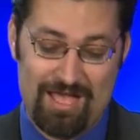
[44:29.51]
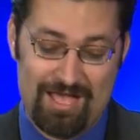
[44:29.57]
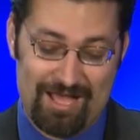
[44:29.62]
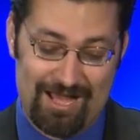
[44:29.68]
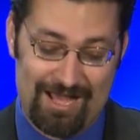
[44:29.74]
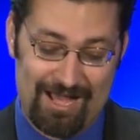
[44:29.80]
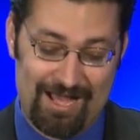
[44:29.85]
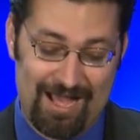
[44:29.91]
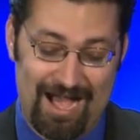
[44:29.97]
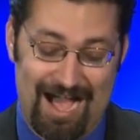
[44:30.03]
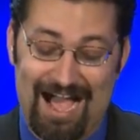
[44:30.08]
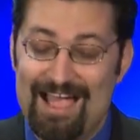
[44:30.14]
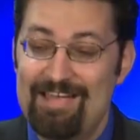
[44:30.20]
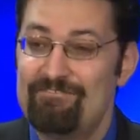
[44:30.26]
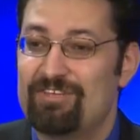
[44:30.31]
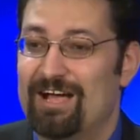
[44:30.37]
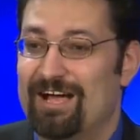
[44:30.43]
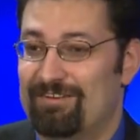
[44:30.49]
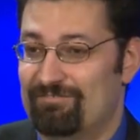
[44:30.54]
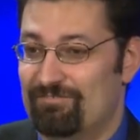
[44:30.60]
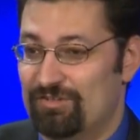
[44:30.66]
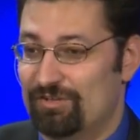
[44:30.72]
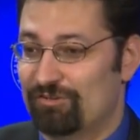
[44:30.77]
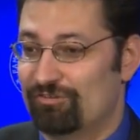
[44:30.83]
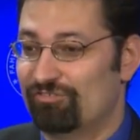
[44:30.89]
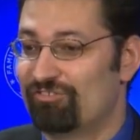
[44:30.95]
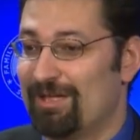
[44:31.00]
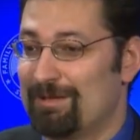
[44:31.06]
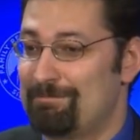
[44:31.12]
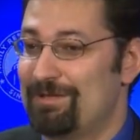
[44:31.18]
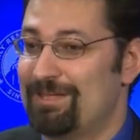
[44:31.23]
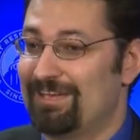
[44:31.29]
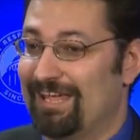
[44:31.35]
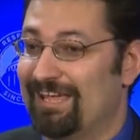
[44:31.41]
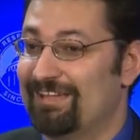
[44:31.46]
I've got views, like
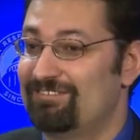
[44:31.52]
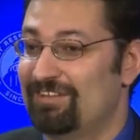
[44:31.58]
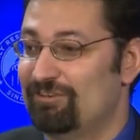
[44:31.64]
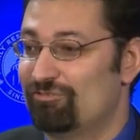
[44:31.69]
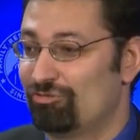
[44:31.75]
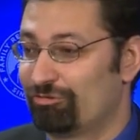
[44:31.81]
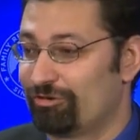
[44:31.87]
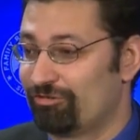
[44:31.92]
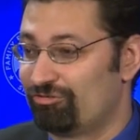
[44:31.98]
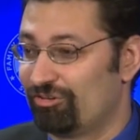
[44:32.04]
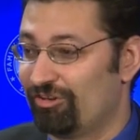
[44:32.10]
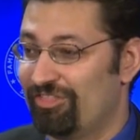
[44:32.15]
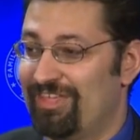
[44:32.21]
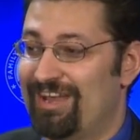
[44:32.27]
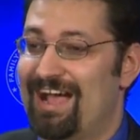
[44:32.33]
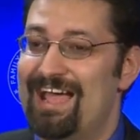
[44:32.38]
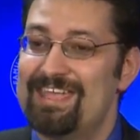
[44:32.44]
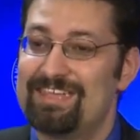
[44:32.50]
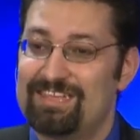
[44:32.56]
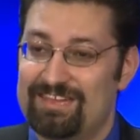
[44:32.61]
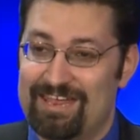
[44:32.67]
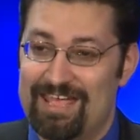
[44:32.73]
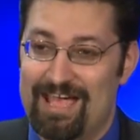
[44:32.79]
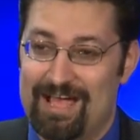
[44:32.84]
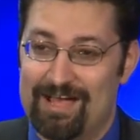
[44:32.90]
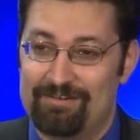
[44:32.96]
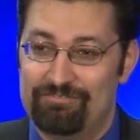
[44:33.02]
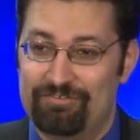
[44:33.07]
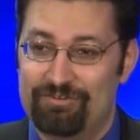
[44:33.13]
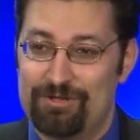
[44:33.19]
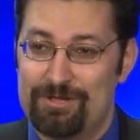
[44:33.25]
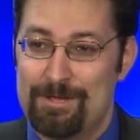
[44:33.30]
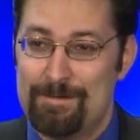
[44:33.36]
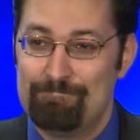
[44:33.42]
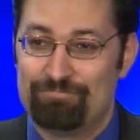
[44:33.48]
being anti-torture, that I can have
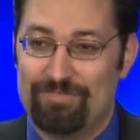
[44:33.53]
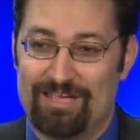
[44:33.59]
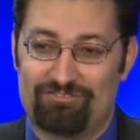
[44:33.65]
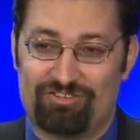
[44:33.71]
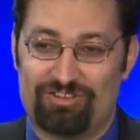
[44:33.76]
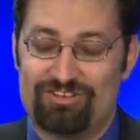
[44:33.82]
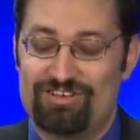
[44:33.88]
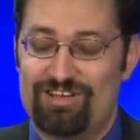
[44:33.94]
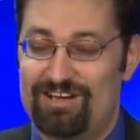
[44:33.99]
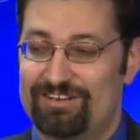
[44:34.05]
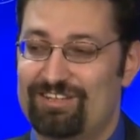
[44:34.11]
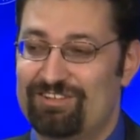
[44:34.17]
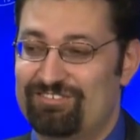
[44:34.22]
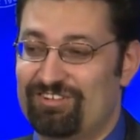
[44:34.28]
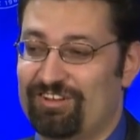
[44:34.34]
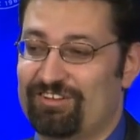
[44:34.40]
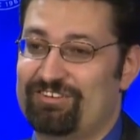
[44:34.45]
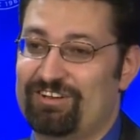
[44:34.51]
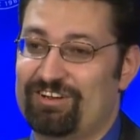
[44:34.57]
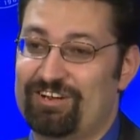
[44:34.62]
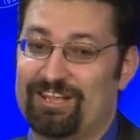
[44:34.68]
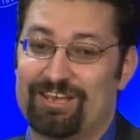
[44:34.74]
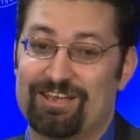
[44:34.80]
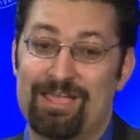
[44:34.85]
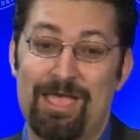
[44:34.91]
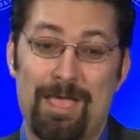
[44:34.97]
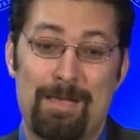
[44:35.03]
as a non-utilitarian,